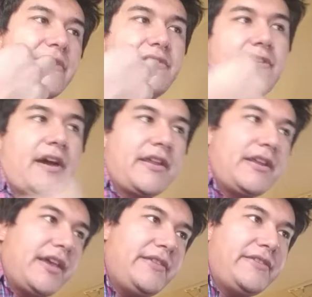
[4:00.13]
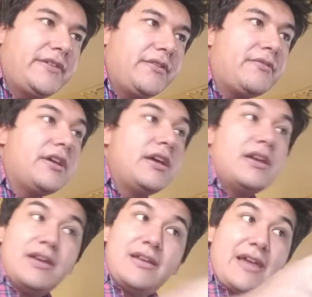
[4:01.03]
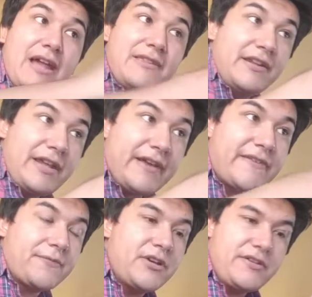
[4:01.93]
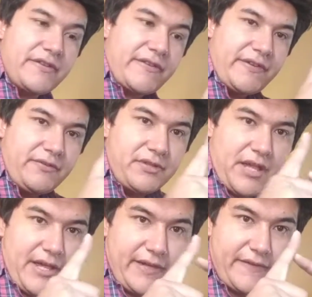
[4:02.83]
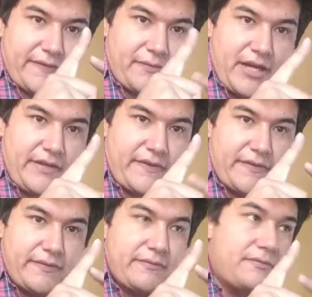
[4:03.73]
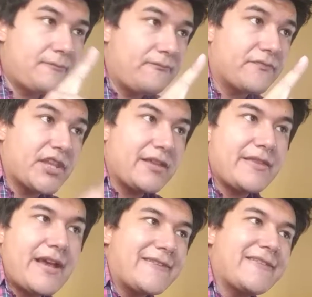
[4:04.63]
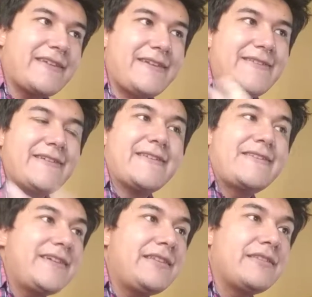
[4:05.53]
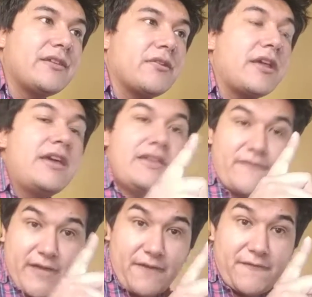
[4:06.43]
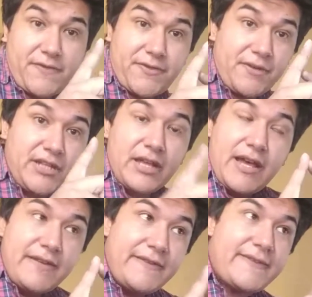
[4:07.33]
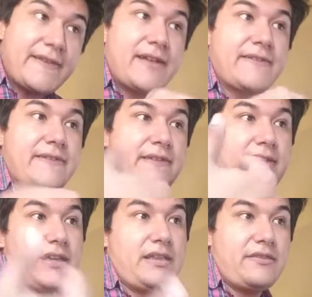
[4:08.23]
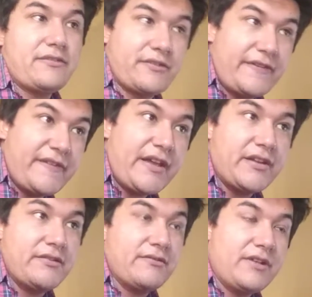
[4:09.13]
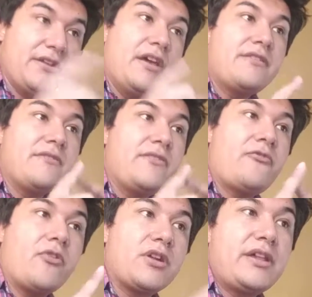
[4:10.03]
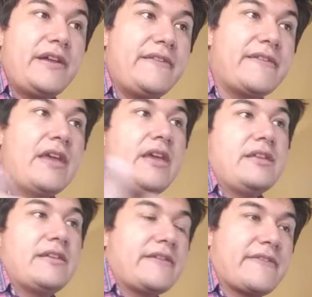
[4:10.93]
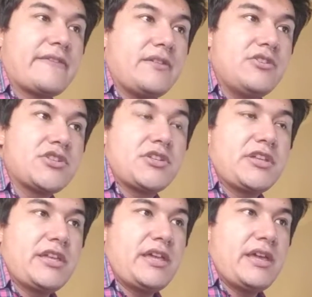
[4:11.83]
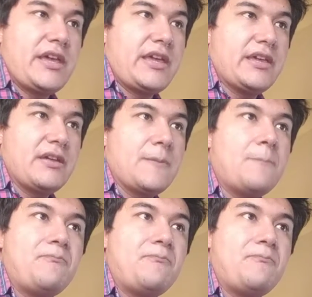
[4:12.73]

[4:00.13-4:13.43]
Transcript: a dotted eighth note, and the next one, the two lines, right? Two, that's a 16th note. If you have three lines, that's a 32nd note. Another one, four lines, that's usually a